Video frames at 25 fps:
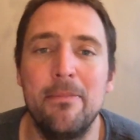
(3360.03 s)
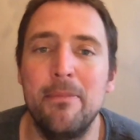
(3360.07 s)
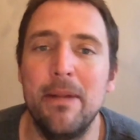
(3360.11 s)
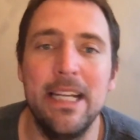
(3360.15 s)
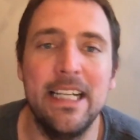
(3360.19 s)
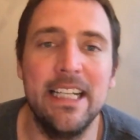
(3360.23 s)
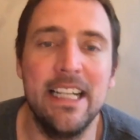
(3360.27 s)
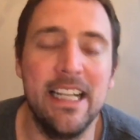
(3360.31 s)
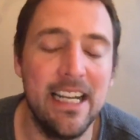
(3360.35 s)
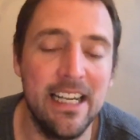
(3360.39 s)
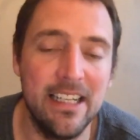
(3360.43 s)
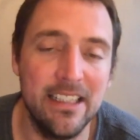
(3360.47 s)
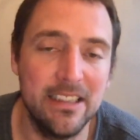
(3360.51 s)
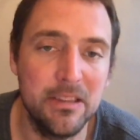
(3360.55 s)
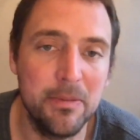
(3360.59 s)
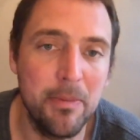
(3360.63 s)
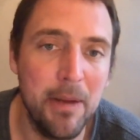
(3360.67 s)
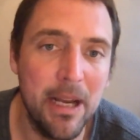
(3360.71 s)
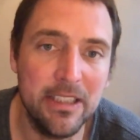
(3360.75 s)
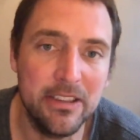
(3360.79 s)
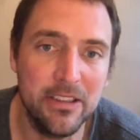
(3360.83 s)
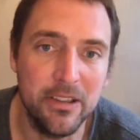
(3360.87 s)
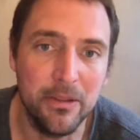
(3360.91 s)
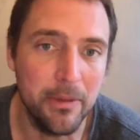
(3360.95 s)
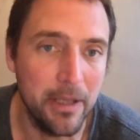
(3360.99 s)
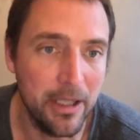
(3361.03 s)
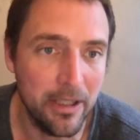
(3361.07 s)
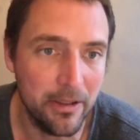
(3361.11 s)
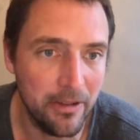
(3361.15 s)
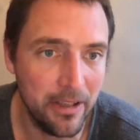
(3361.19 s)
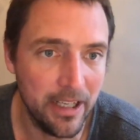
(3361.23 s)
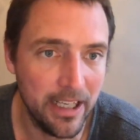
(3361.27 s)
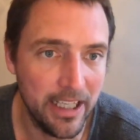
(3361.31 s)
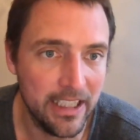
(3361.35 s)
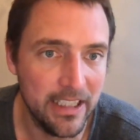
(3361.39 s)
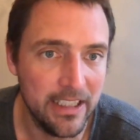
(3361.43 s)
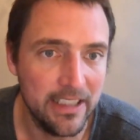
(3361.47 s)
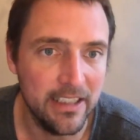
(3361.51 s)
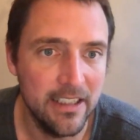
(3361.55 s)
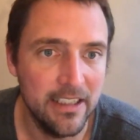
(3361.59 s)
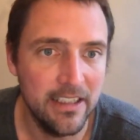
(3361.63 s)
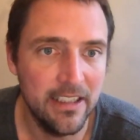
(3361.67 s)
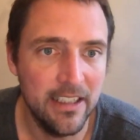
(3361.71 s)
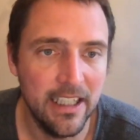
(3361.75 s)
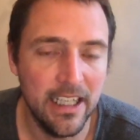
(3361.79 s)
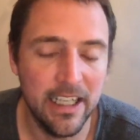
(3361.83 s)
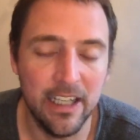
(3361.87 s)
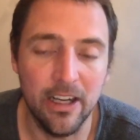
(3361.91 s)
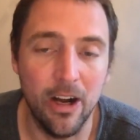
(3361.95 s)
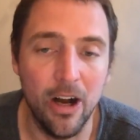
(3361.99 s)
making it a special, by the way,
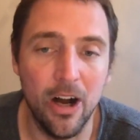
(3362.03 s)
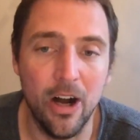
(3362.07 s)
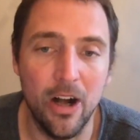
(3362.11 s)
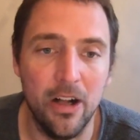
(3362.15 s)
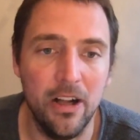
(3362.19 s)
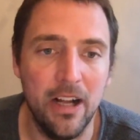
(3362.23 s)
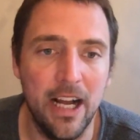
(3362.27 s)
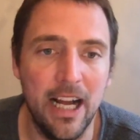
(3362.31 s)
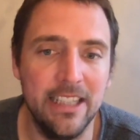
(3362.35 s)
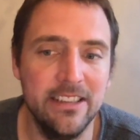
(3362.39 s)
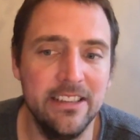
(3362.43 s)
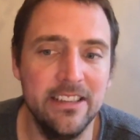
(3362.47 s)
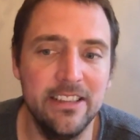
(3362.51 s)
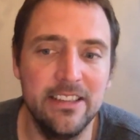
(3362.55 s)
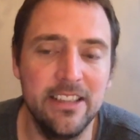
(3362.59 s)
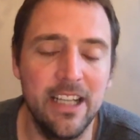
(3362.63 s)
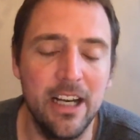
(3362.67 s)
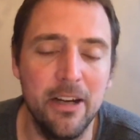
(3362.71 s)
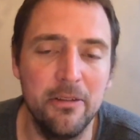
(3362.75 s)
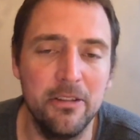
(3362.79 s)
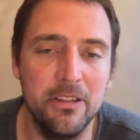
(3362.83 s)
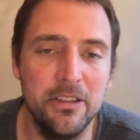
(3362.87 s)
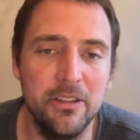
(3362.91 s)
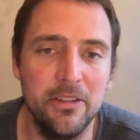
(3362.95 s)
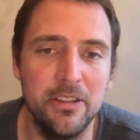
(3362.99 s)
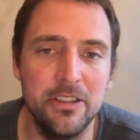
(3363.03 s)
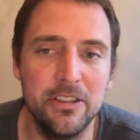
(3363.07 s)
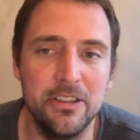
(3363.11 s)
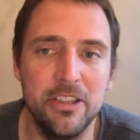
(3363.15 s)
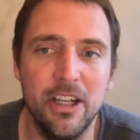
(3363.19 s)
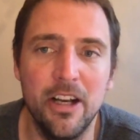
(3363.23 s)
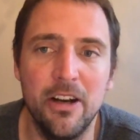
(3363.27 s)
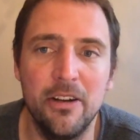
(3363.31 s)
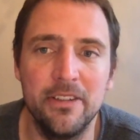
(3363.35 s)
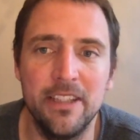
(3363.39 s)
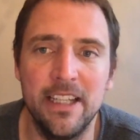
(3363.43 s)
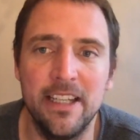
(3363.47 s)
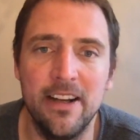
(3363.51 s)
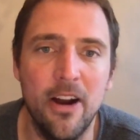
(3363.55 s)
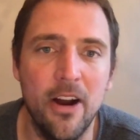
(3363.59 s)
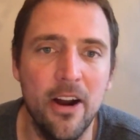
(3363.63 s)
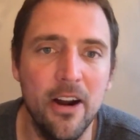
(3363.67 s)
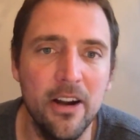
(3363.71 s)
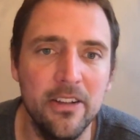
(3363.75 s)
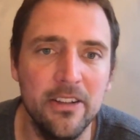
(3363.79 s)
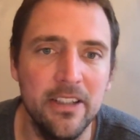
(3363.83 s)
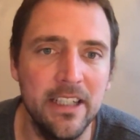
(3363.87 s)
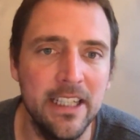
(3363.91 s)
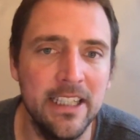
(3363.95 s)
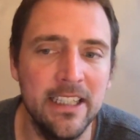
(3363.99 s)
at all. I just thought we are doing a show, and then
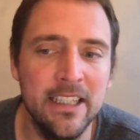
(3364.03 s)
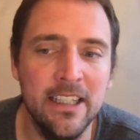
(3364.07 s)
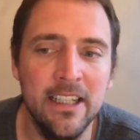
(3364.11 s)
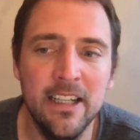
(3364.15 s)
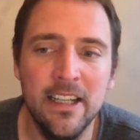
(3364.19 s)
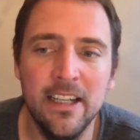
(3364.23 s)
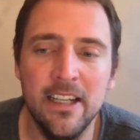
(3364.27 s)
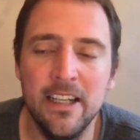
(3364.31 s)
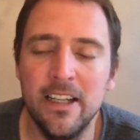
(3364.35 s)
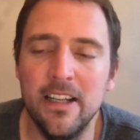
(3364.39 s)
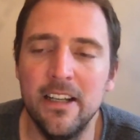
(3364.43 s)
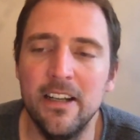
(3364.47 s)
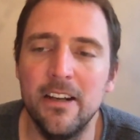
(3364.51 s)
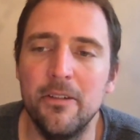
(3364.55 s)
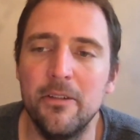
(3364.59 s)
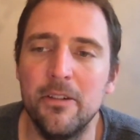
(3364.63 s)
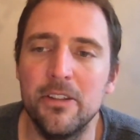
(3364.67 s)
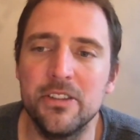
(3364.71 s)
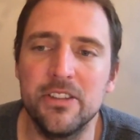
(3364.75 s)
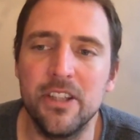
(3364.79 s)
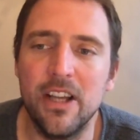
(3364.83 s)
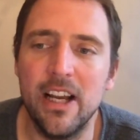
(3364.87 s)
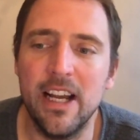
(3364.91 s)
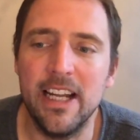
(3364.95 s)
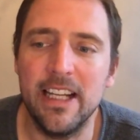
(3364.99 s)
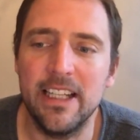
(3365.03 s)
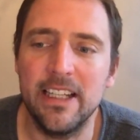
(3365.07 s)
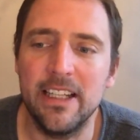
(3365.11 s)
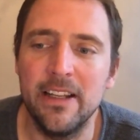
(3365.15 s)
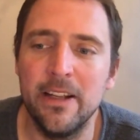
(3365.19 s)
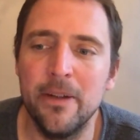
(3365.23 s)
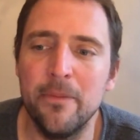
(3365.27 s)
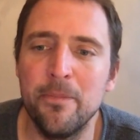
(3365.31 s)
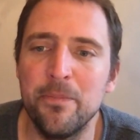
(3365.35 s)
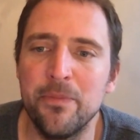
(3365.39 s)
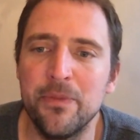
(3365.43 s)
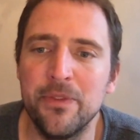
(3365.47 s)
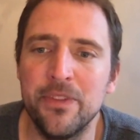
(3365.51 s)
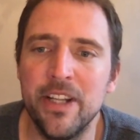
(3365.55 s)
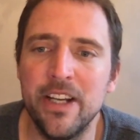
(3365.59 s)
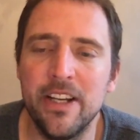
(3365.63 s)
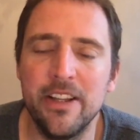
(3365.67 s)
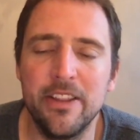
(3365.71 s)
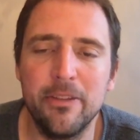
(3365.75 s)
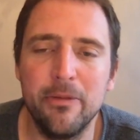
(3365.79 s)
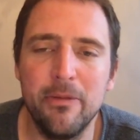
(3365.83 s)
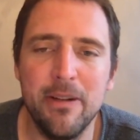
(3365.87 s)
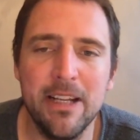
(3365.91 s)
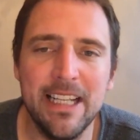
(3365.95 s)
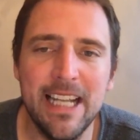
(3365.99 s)
Artling was like, did a
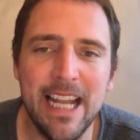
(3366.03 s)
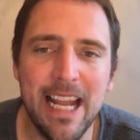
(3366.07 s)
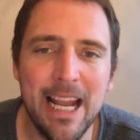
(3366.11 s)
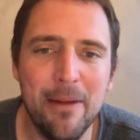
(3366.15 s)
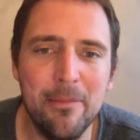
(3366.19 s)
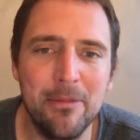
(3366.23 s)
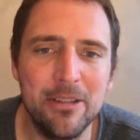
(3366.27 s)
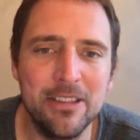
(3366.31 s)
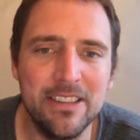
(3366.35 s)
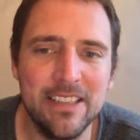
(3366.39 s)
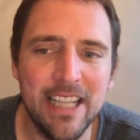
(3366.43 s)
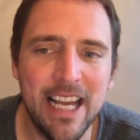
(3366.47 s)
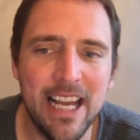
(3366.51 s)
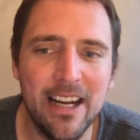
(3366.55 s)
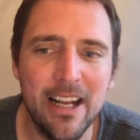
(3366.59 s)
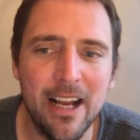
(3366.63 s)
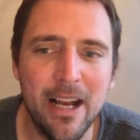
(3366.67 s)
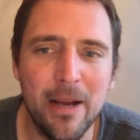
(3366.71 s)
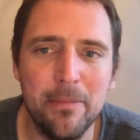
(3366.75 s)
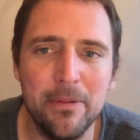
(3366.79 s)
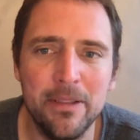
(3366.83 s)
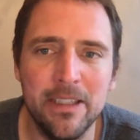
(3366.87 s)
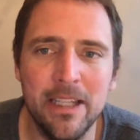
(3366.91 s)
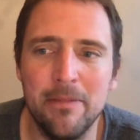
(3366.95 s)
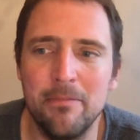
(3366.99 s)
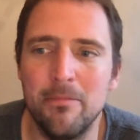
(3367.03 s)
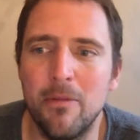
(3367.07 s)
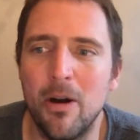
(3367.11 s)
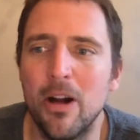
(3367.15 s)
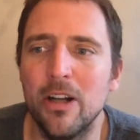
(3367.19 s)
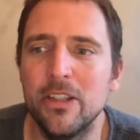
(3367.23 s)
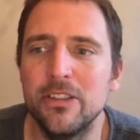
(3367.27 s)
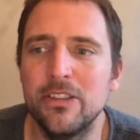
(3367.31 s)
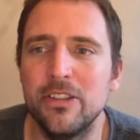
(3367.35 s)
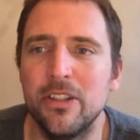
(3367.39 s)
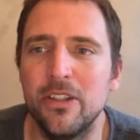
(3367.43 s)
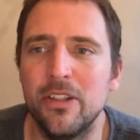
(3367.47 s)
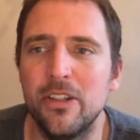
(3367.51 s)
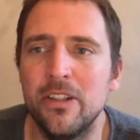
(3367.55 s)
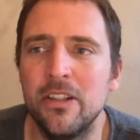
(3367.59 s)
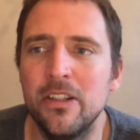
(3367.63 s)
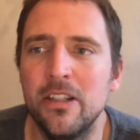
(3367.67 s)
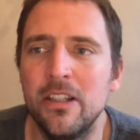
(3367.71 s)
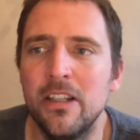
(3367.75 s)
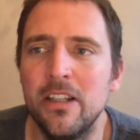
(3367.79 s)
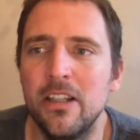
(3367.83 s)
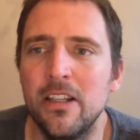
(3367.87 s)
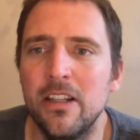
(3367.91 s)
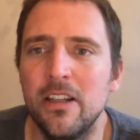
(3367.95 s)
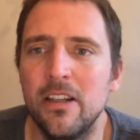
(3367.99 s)
three camera setup, and then Marshall
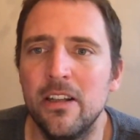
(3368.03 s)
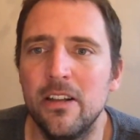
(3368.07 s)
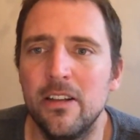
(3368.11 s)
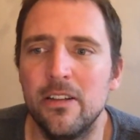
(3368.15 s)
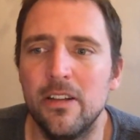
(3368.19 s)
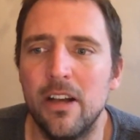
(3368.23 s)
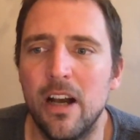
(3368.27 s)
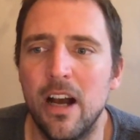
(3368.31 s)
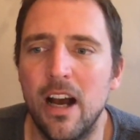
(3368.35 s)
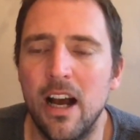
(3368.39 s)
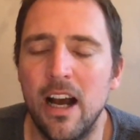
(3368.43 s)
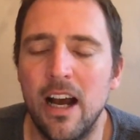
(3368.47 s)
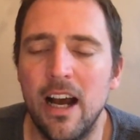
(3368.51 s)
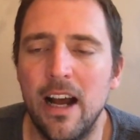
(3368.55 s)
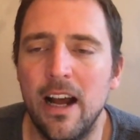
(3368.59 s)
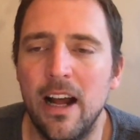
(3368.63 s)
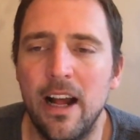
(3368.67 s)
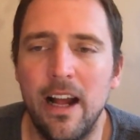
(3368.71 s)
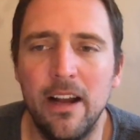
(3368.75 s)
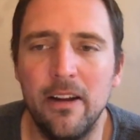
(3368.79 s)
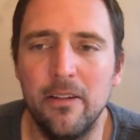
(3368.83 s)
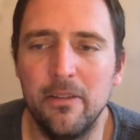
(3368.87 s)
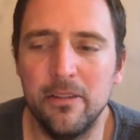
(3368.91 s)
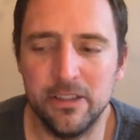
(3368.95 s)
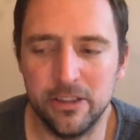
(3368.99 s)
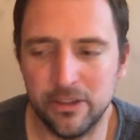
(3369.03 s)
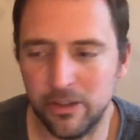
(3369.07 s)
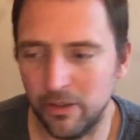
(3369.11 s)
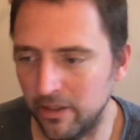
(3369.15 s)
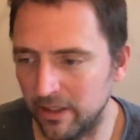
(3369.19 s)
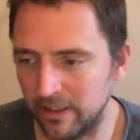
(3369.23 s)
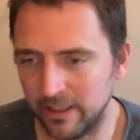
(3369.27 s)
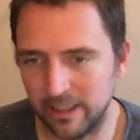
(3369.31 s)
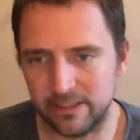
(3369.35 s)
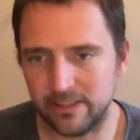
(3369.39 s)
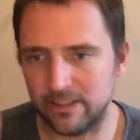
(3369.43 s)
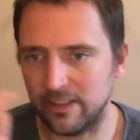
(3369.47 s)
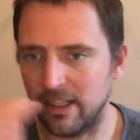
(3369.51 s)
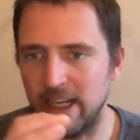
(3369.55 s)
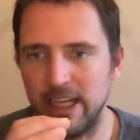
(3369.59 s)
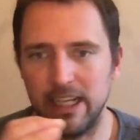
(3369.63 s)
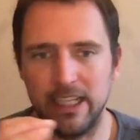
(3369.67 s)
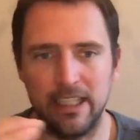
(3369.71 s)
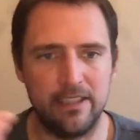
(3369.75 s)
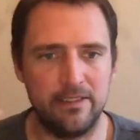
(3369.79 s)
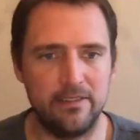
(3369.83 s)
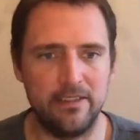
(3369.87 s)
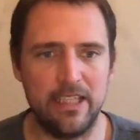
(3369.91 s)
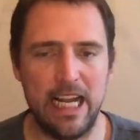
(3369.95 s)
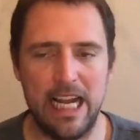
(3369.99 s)
uh, was doing this
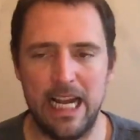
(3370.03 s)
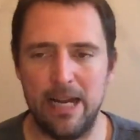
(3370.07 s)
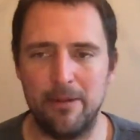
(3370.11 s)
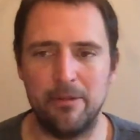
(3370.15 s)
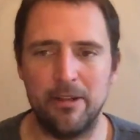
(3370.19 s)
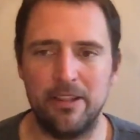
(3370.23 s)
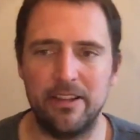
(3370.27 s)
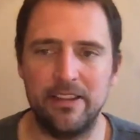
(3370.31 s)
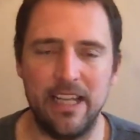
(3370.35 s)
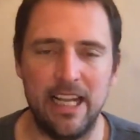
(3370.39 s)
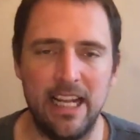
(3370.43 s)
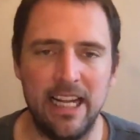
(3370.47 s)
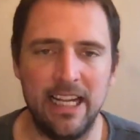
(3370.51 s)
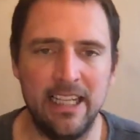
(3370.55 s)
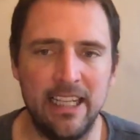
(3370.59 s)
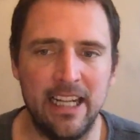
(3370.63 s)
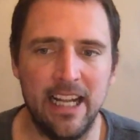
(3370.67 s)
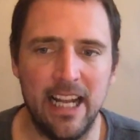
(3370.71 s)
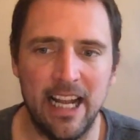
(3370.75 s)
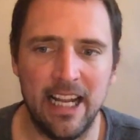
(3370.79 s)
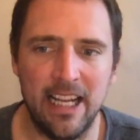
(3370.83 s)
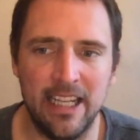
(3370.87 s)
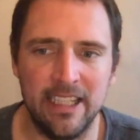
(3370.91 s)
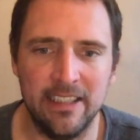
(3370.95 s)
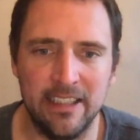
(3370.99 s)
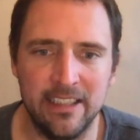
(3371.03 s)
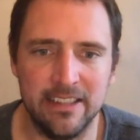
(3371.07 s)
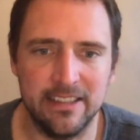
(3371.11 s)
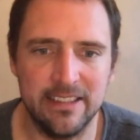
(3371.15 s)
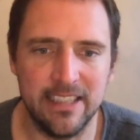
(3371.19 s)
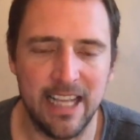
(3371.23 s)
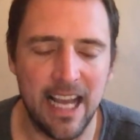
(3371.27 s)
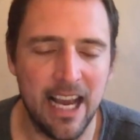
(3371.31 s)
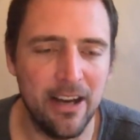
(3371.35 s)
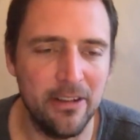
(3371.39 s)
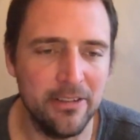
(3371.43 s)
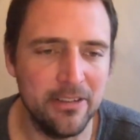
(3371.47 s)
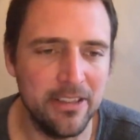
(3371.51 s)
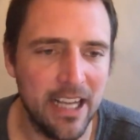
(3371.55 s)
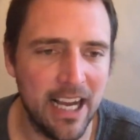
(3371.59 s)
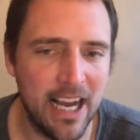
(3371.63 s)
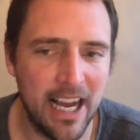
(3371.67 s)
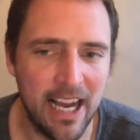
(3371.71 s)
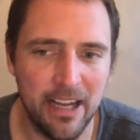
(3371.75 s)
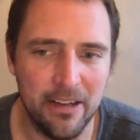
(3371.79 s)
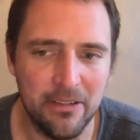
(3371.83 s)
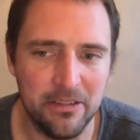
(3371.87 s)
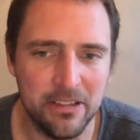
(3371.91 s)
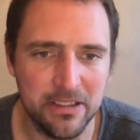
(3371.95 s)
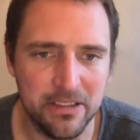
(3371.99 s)
like camera thing, and the sound
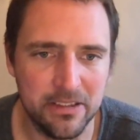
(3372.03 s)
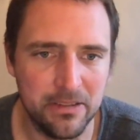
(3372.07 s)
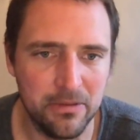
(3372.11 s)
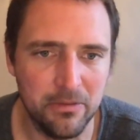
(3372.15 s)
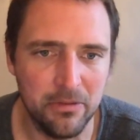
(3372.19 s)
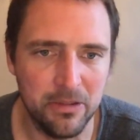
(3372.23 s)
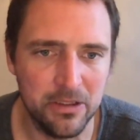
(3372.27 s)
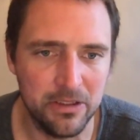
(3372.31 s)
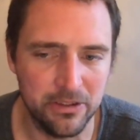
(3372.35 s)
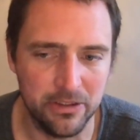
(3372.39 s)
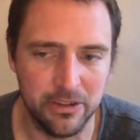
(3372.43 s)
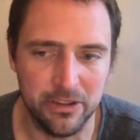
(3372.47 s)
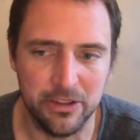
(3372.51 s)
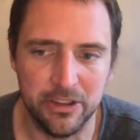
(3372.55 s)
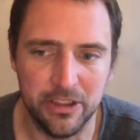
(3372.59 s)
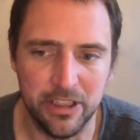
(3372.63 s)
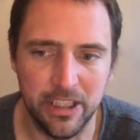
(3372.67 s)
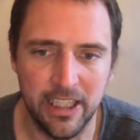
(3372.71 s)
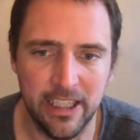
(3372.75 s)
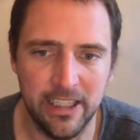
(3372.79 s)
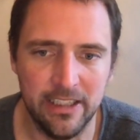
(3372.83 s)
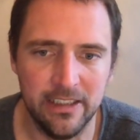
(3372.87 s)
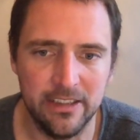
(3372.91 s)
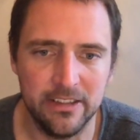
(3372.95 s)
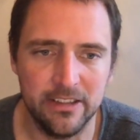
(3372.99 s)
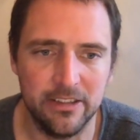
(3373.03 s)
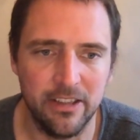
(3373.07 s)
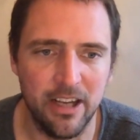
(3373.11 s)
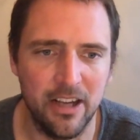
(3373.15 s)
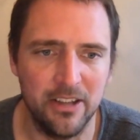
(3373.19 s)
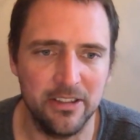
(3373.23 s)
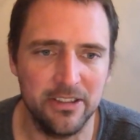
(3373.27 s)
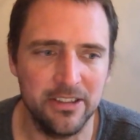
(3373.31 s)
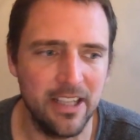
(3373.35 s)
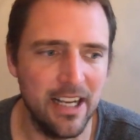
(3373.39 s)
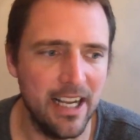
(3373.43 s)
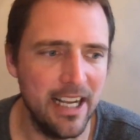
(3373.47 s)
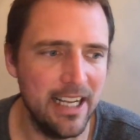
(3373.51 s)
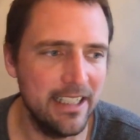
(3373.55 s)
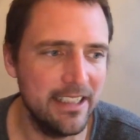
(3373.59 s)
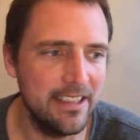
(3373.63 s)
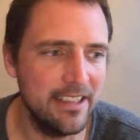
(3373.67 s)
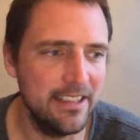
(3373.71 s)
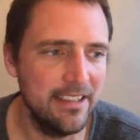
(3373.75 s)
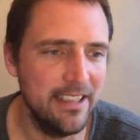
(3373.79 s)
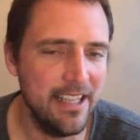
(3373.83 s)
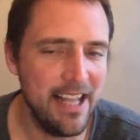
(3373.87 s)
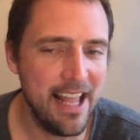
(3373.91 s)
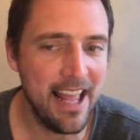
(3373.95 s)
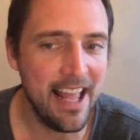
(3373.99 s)
guy was was legit. So I was
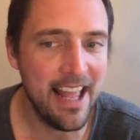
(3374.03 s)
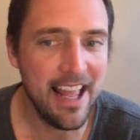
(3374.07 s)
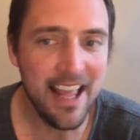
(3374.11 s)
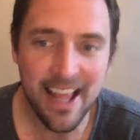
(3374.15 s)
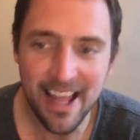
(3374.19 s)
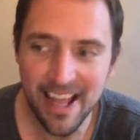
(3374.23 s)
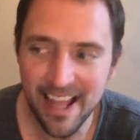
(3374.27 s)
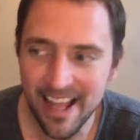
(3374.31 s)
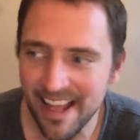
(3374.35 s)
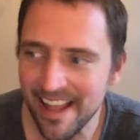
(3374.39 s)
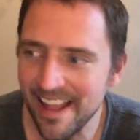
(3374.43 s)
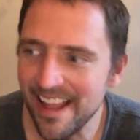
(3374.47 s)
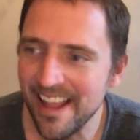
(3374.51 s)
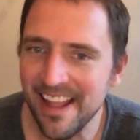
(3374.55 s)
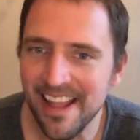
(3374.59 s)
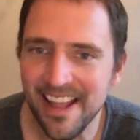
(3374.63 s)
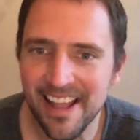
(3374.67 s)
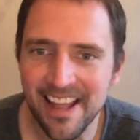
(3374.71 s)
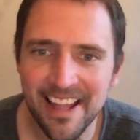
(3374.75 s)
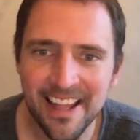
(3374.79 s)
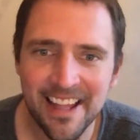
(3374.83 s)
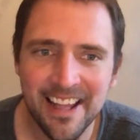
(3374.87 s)
like, eh,